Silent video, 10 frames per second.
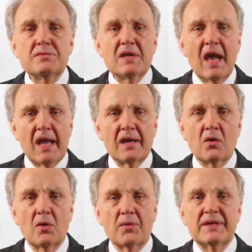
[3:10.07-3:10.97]

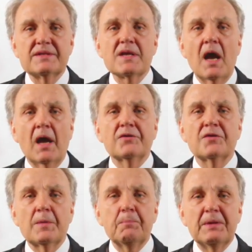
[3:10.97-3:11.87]
categories under
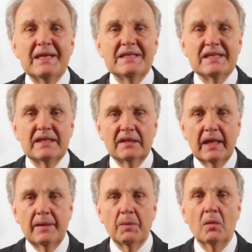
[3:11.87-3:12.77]
the PD
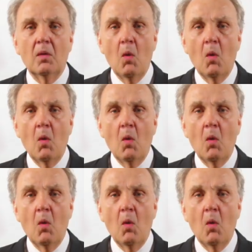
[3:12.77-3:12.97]
label.